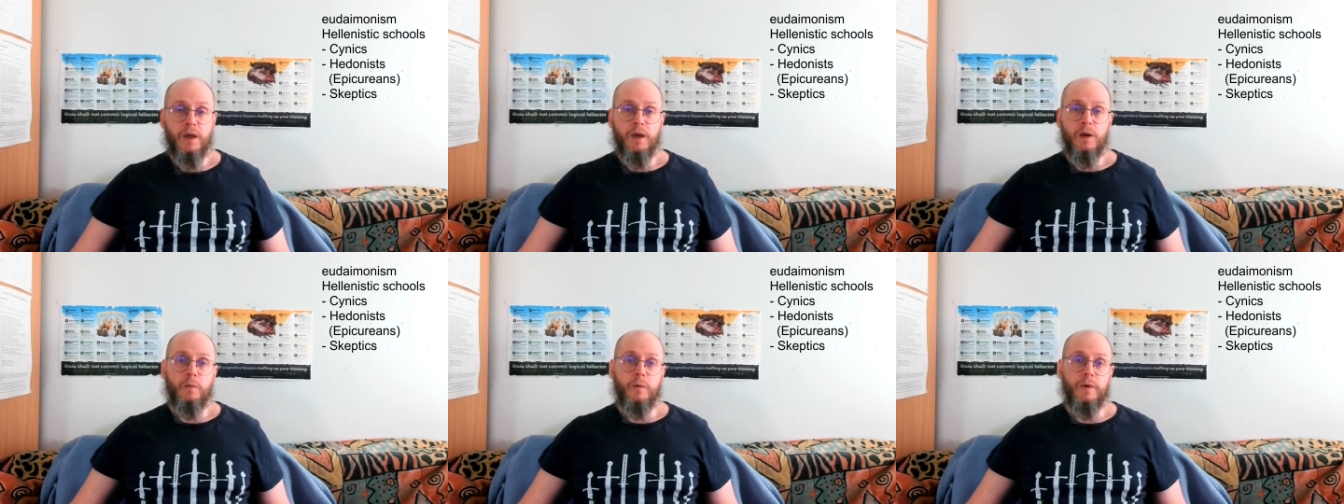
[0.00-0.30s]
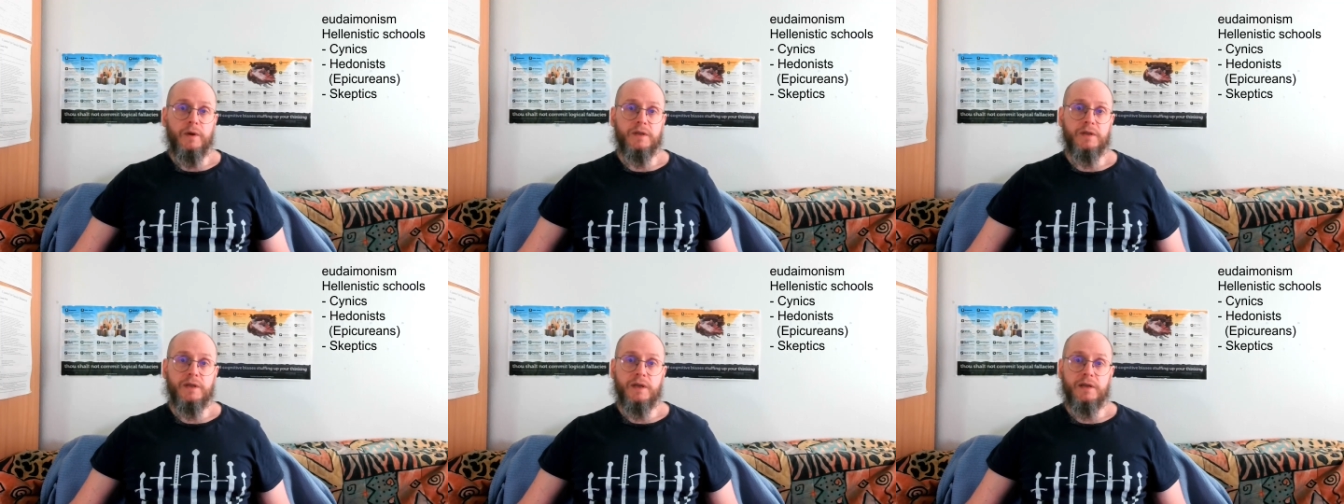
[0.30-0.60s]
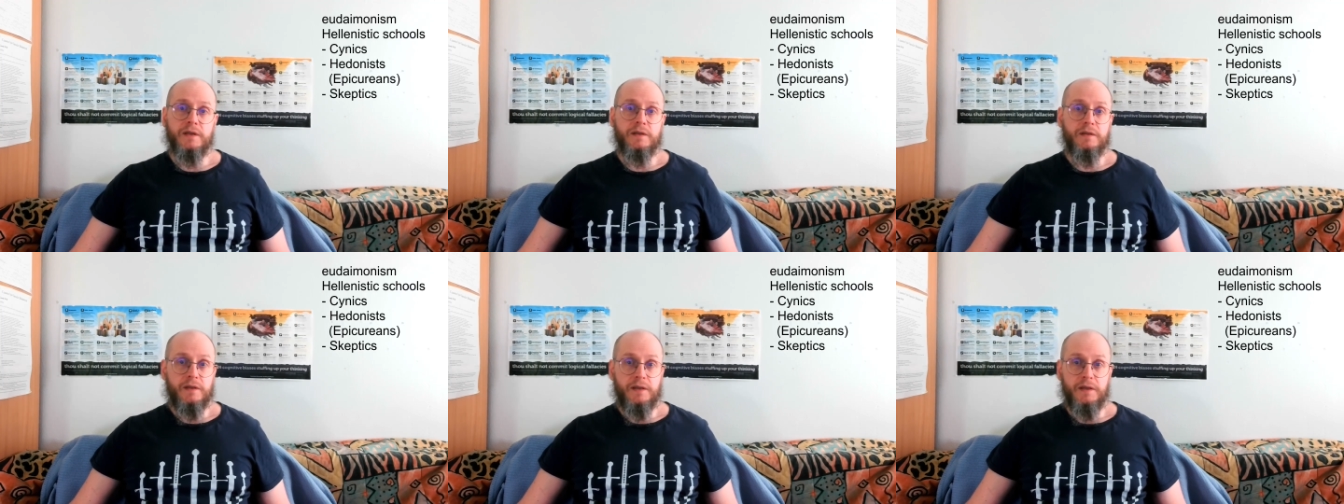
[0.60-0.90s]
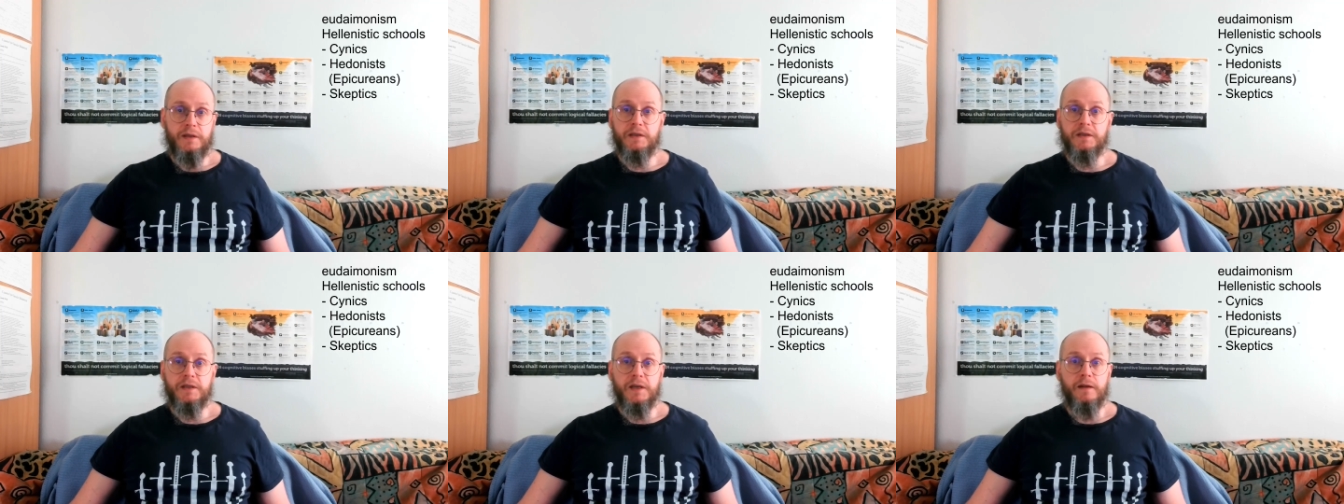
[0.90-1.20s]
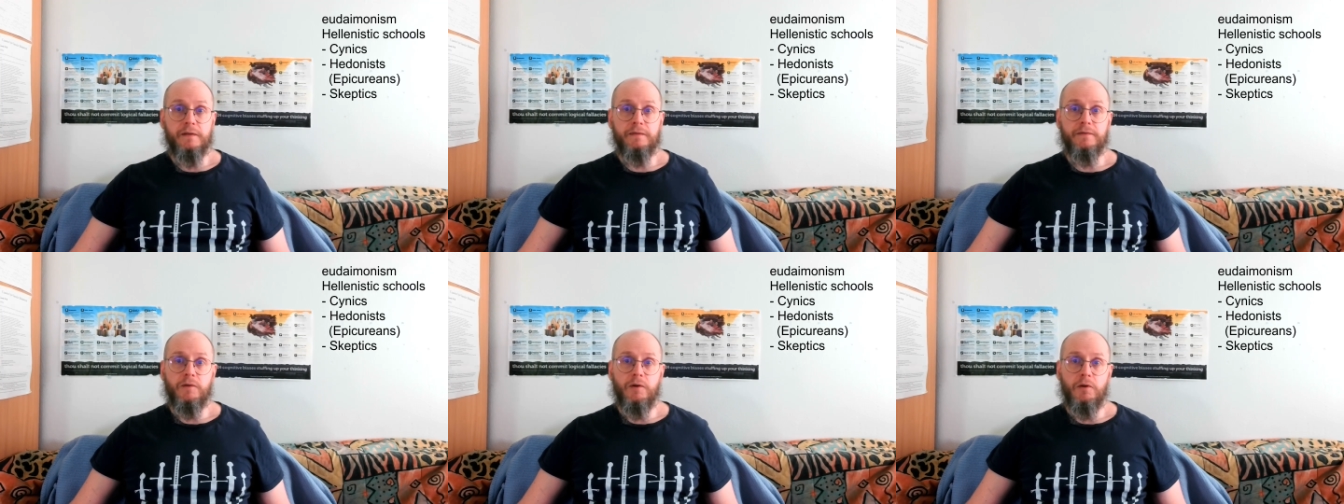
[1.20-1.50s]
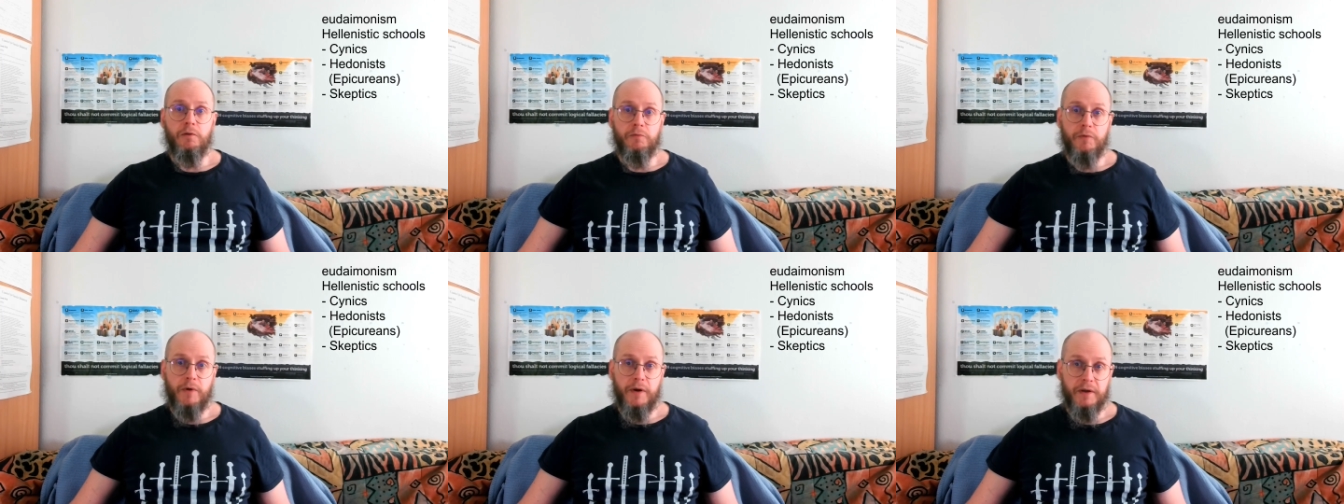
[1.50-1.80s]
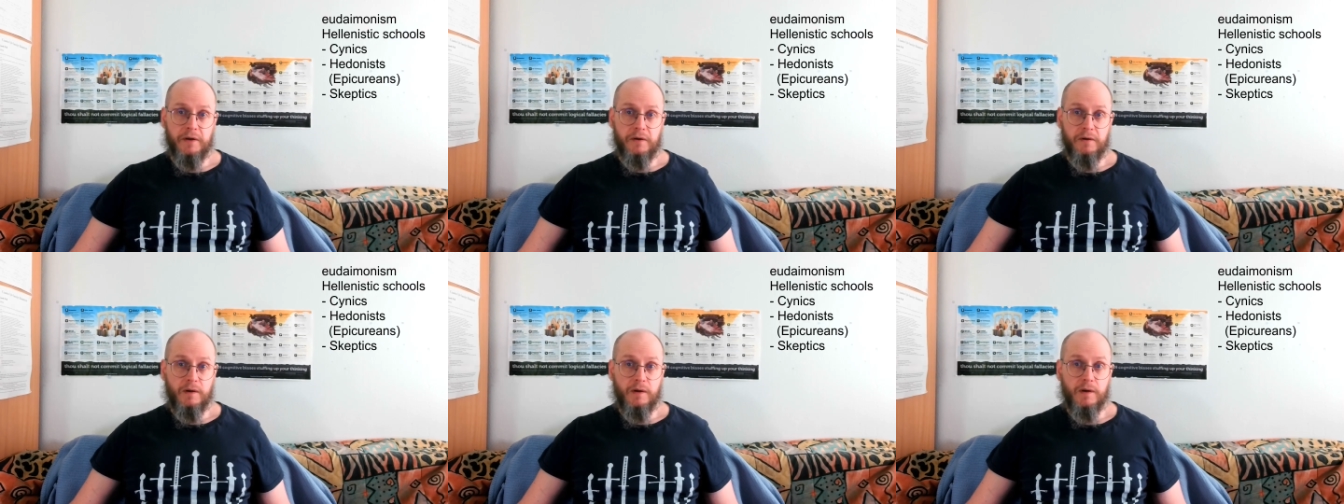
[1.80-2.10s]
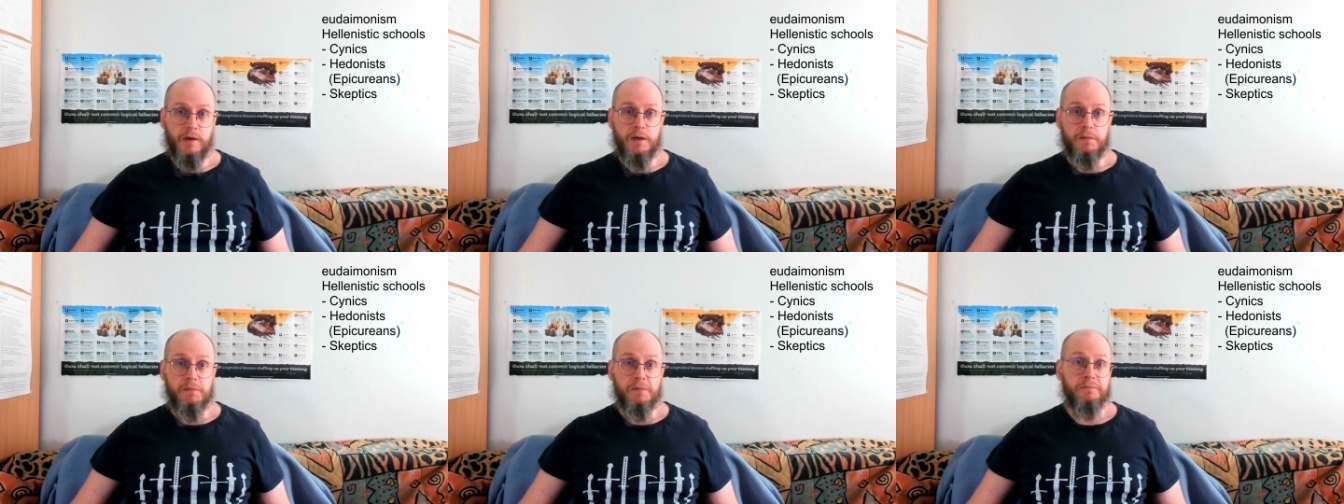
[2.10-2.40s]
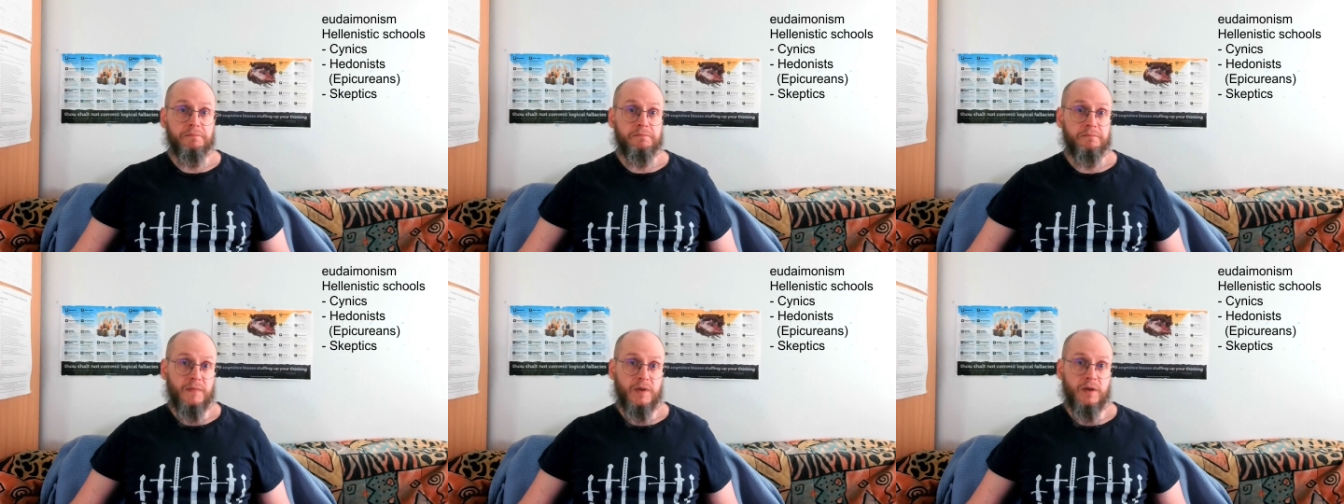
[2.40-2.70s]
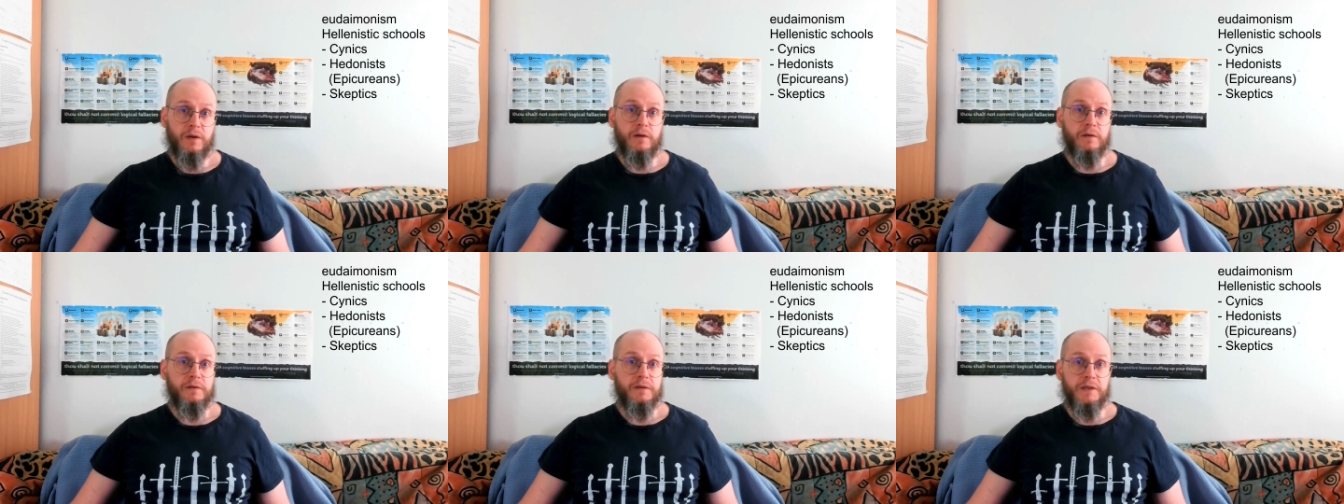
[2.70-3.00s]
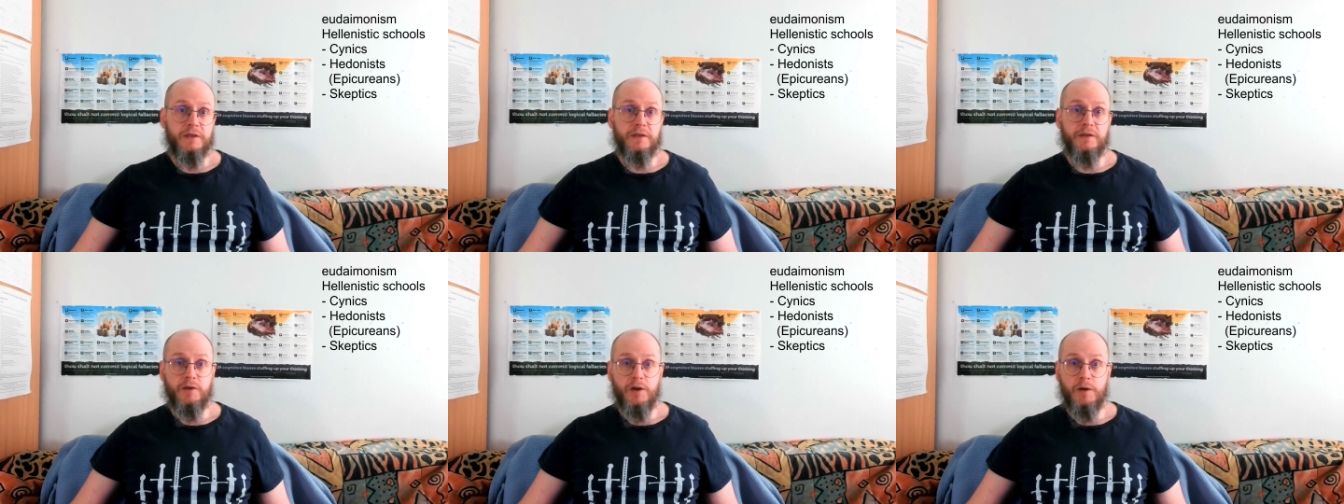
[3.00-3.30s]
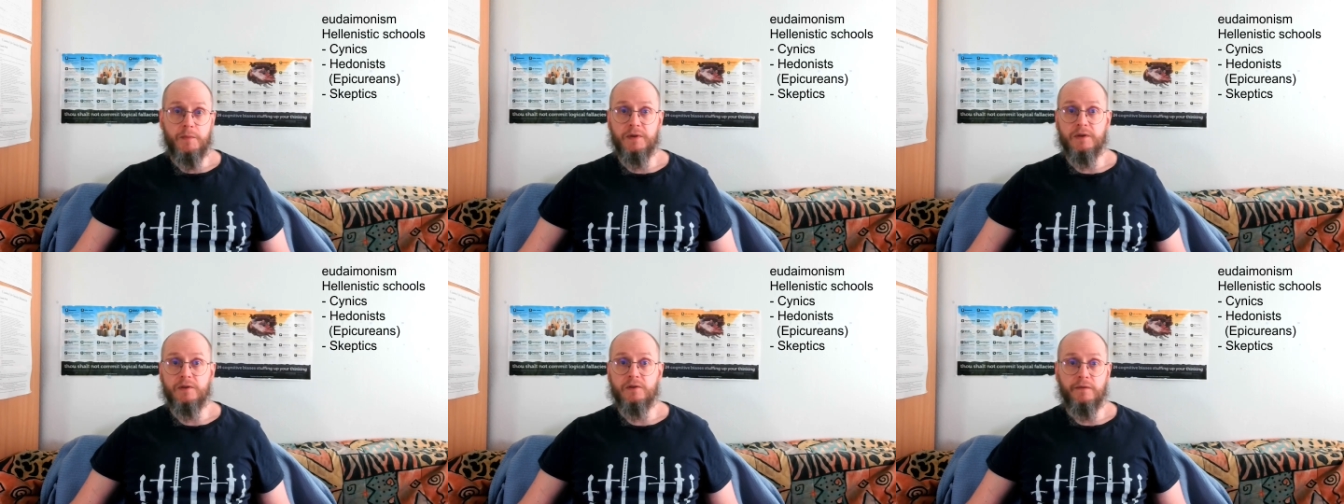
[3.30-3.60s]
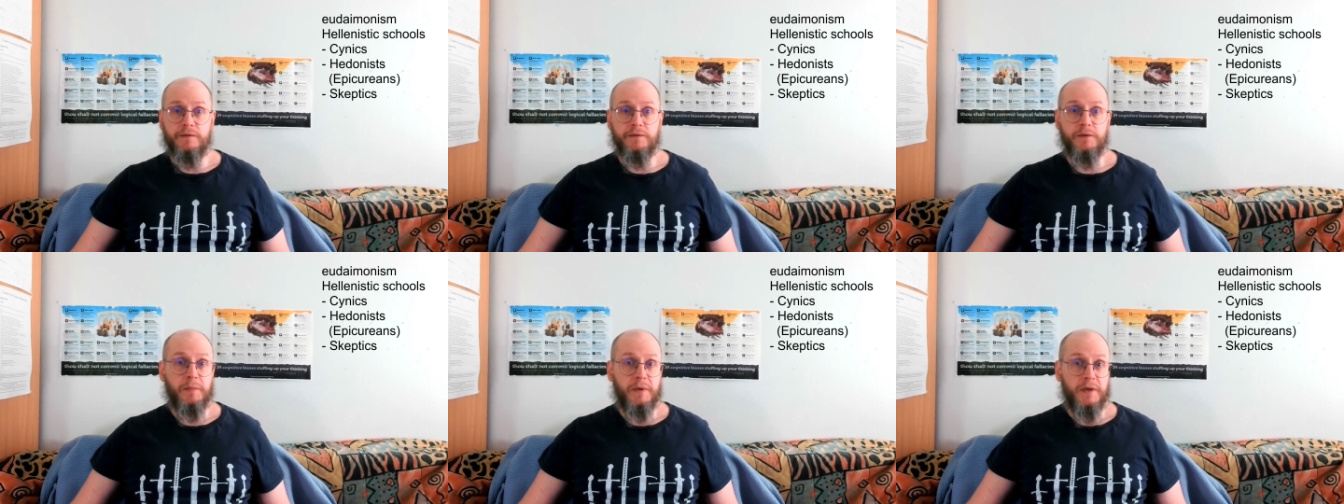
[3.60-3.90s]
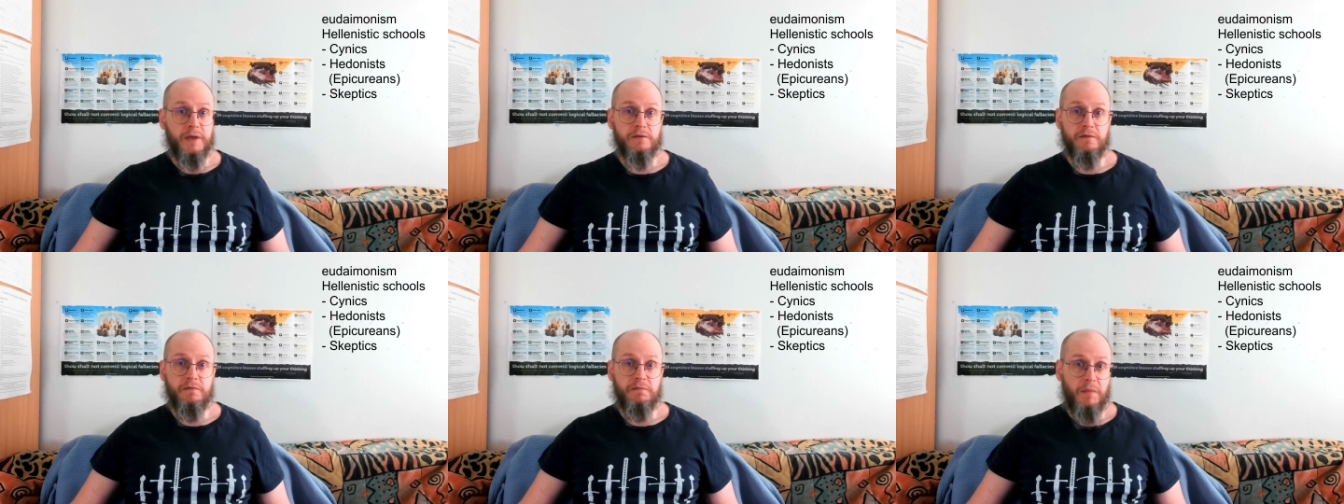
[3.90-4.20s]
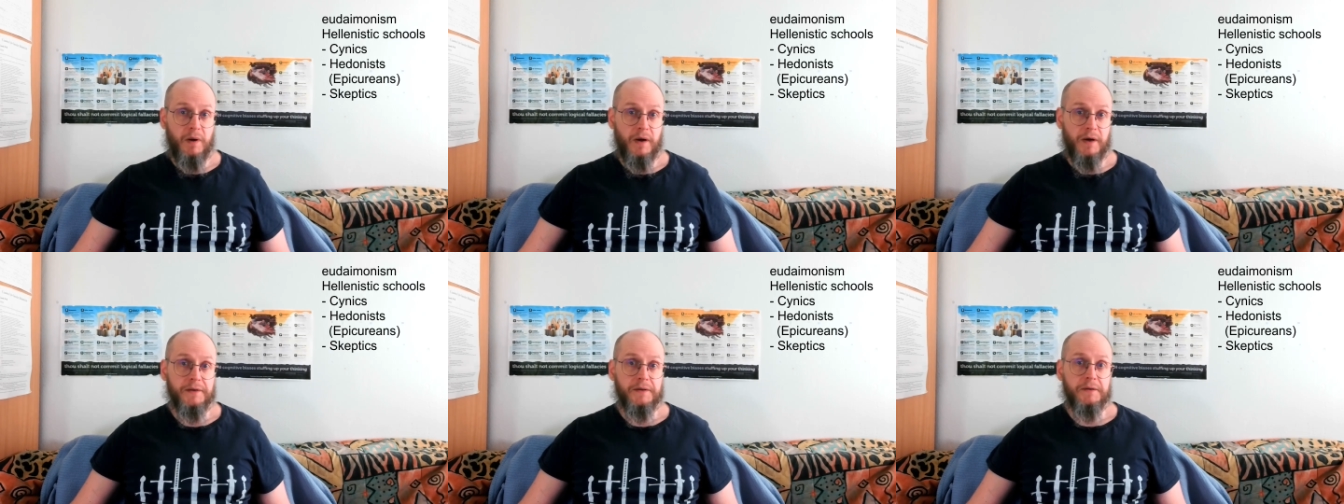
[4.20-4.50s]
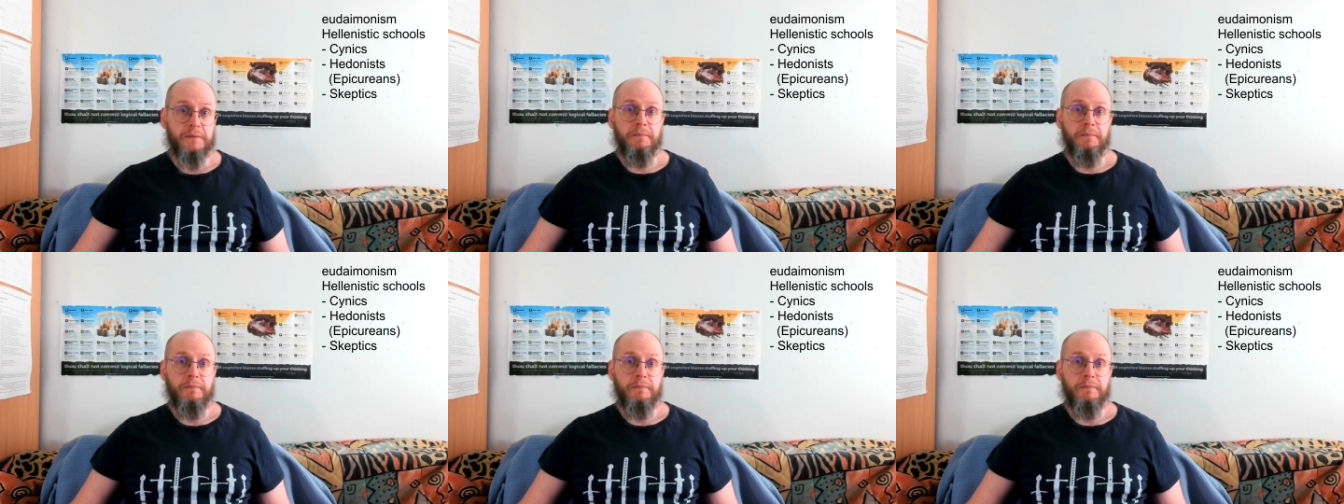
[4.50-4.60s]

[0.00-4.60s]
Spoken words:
which is in itself already a harm, a disturbance of the peace of mind.